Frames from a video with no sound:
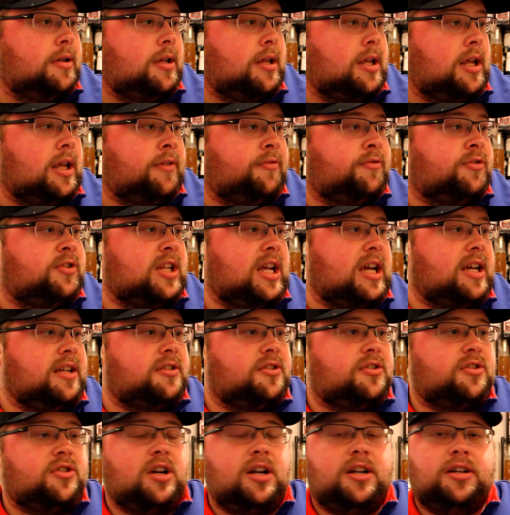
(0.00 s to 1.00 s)
if
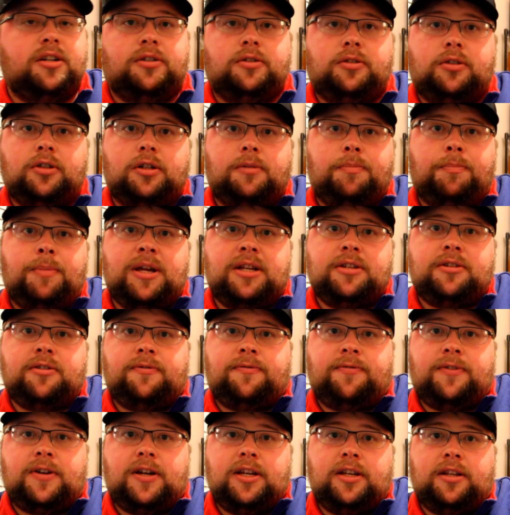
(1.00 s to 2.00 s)
Dan's trying to look
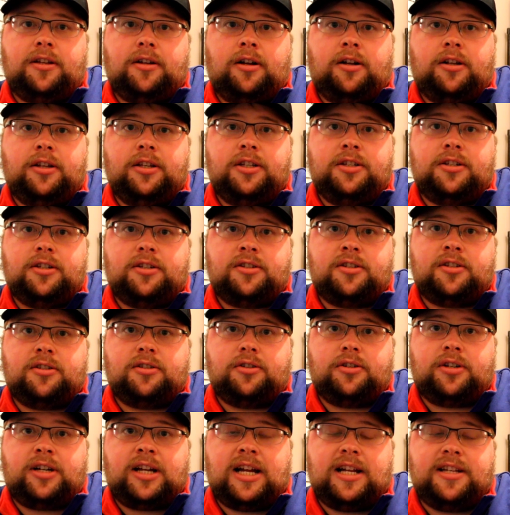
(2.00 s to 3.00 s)
petrified, all he does is
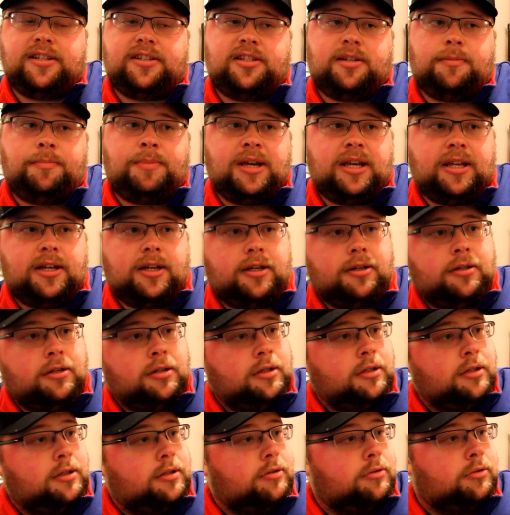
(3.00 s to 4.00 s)
look constipated
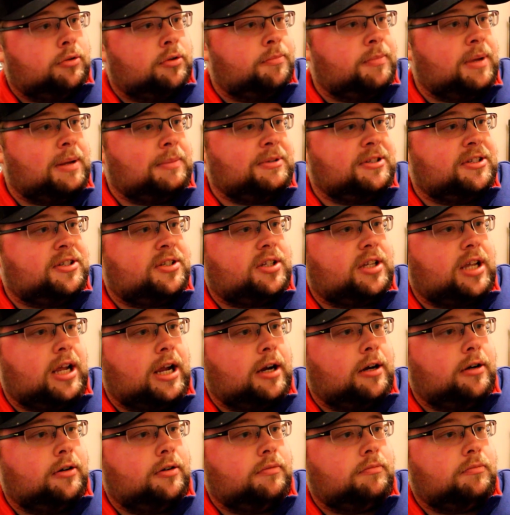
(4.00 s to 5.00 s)
or maybe
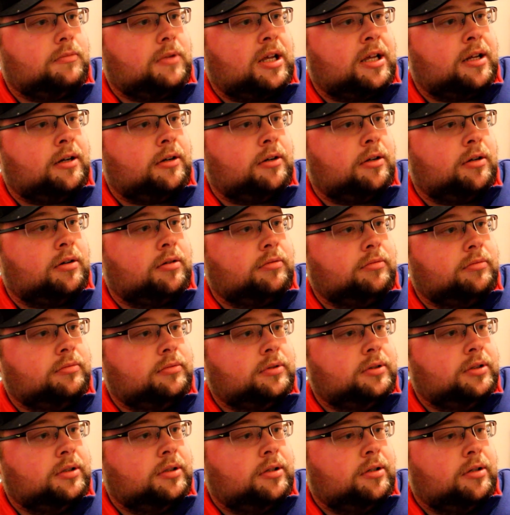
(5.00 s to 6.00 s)
scared. I don't know.
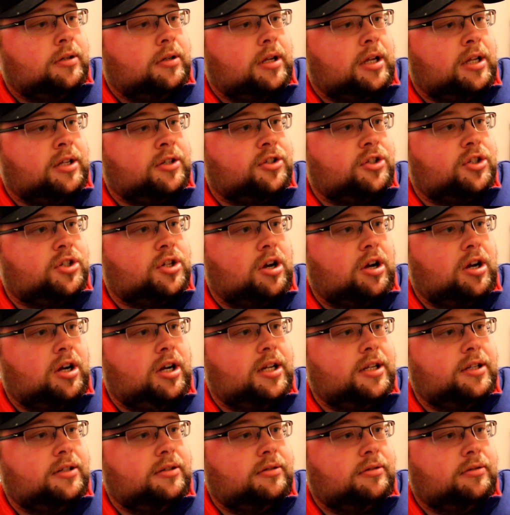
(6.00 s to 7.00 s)
And
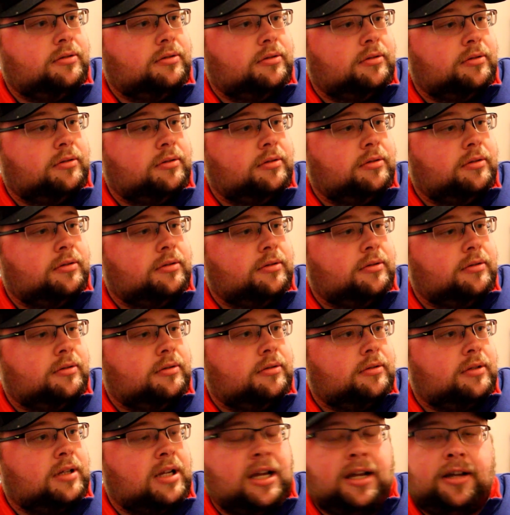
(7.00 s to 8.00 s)
Sean,
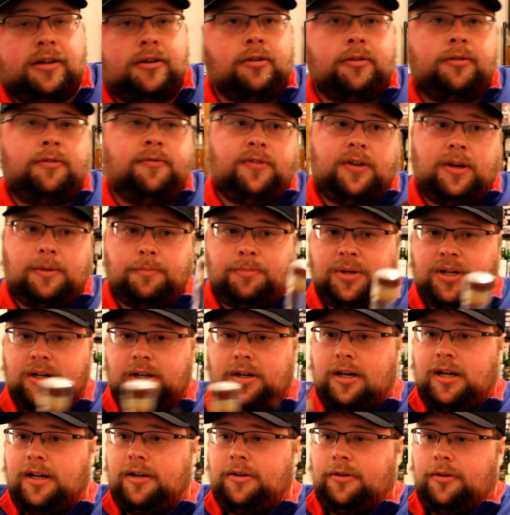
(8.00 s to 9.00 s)
I don't know, the
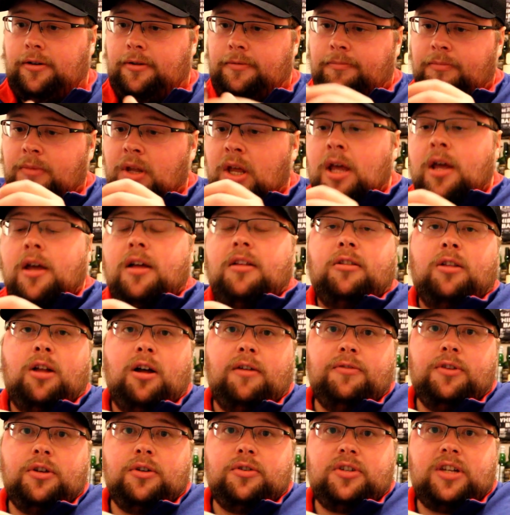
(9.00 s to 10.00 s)
vampire, I don't know.
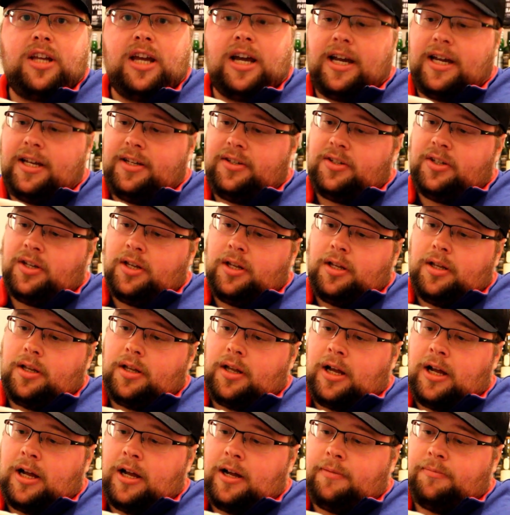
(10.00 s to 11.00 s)
Love those guys.
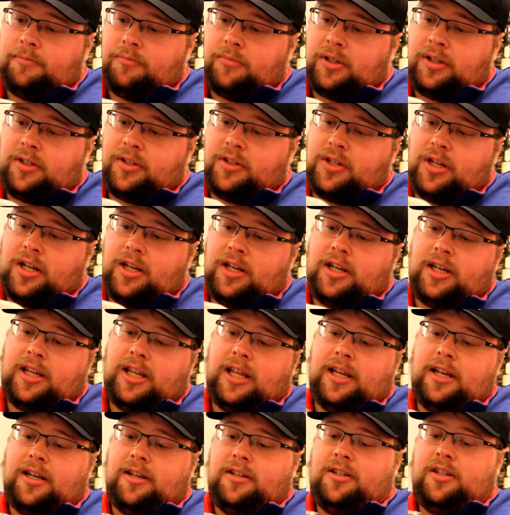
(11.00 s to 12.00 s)
Excited to
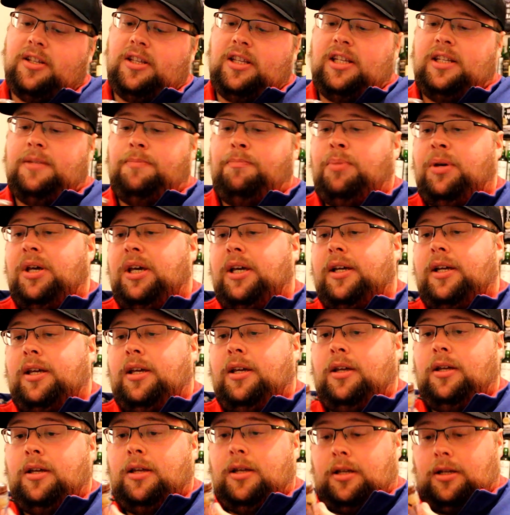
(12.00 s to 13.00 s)
get into this pick.
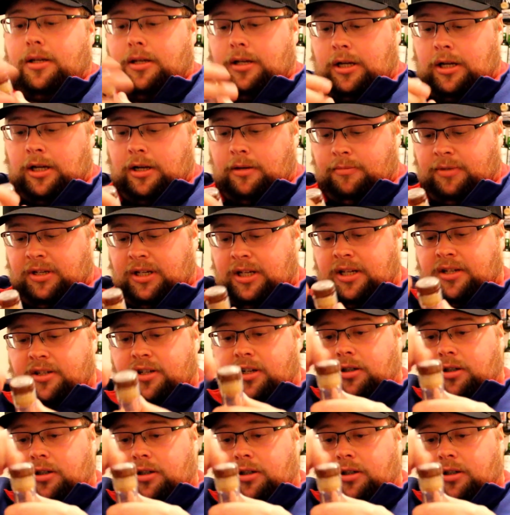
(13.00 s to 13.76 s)
It is a